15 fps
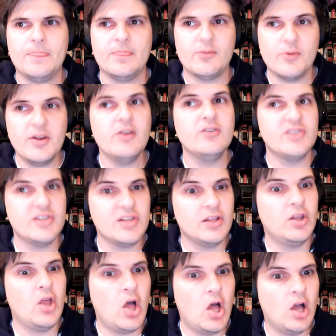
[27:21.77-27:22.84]
3 years is a
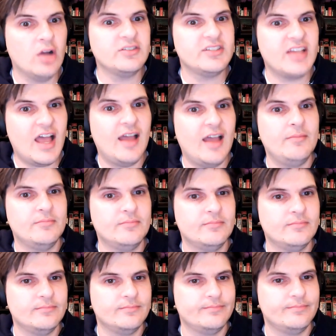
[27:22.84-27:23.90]
long time.
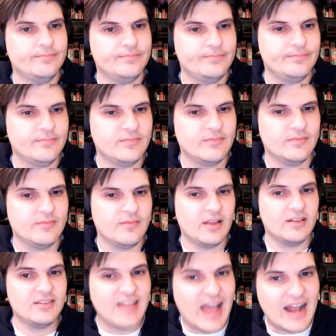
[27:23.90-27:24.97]

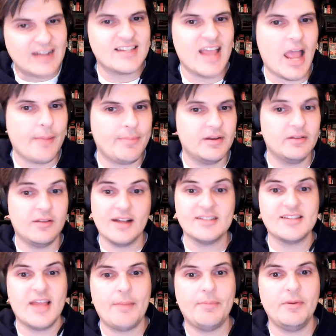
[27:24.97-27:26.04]
A lot's happened.
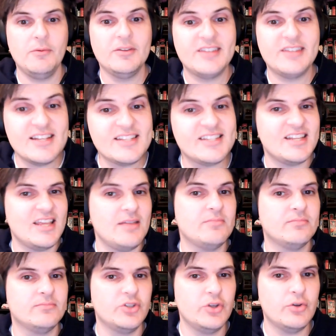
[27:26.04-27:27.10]
Lots happened with this
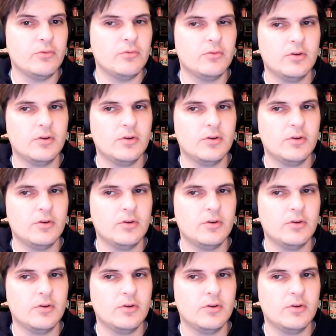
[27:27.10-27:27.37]
team too.